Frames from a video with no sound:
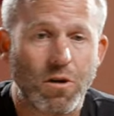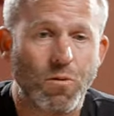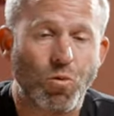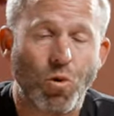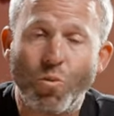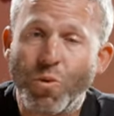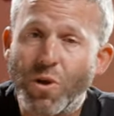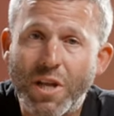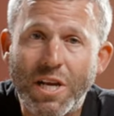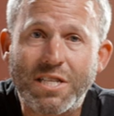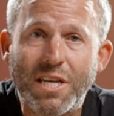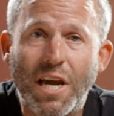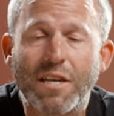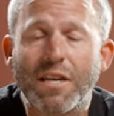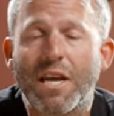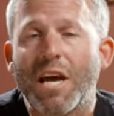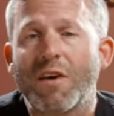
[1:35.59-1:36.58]
we're really
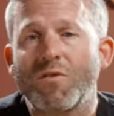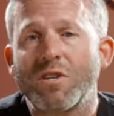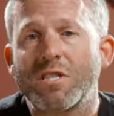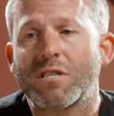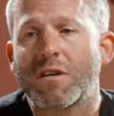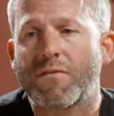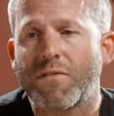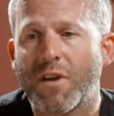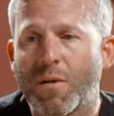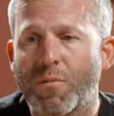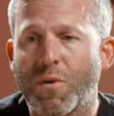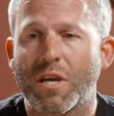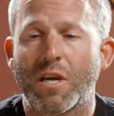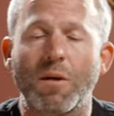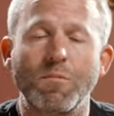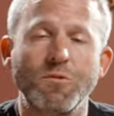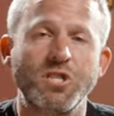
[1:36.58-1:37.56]
excited to have these in our family.
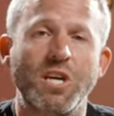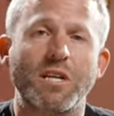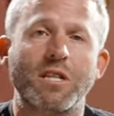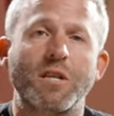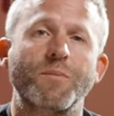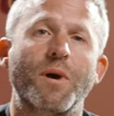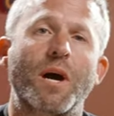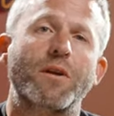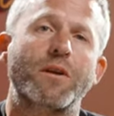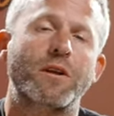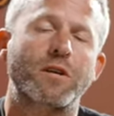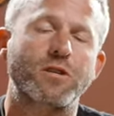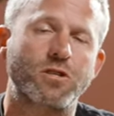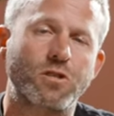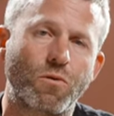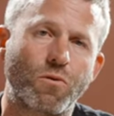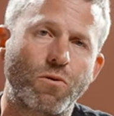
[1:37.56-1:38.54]
Come check them out in our
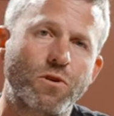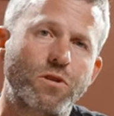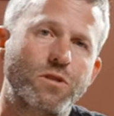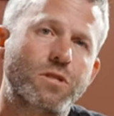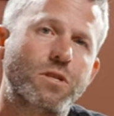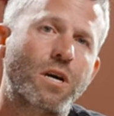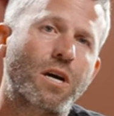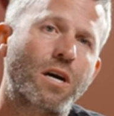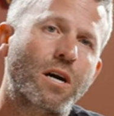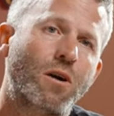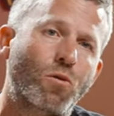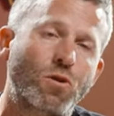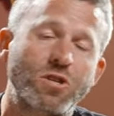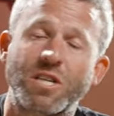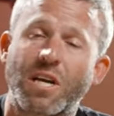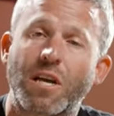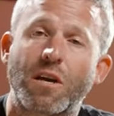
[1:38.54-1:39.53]
stores
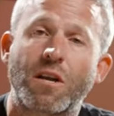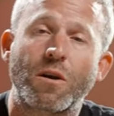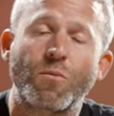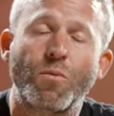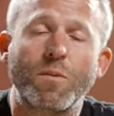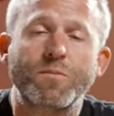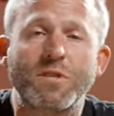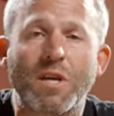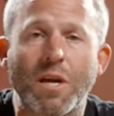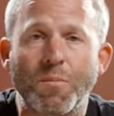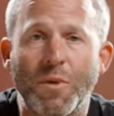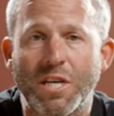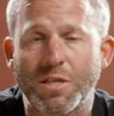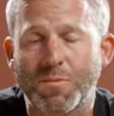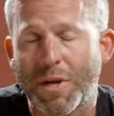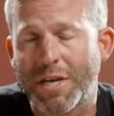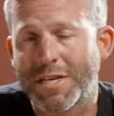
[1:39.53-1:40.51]
or check out our website,
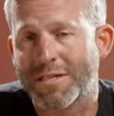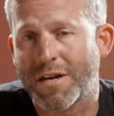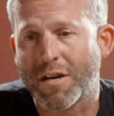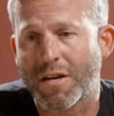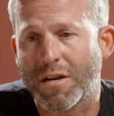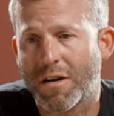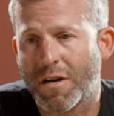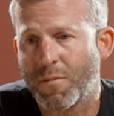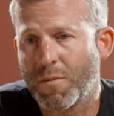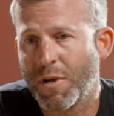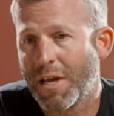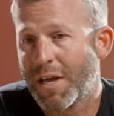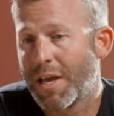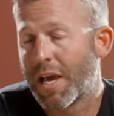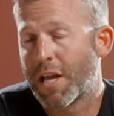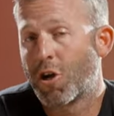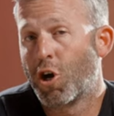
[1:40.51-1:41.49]
mikespikes.com.
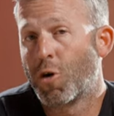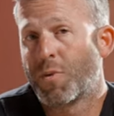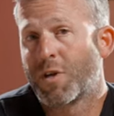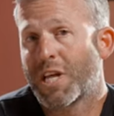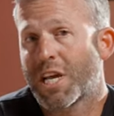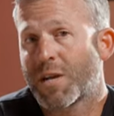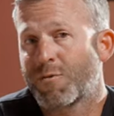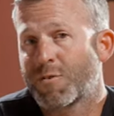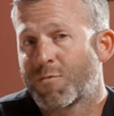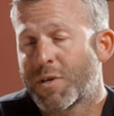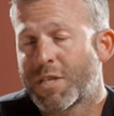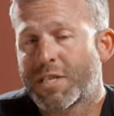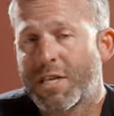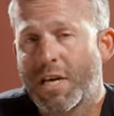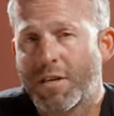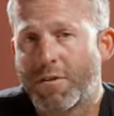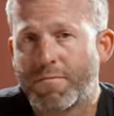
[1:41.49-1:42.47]
And I hope you like them as much
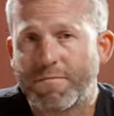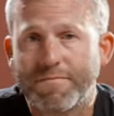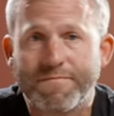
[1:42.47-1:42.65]
as I do.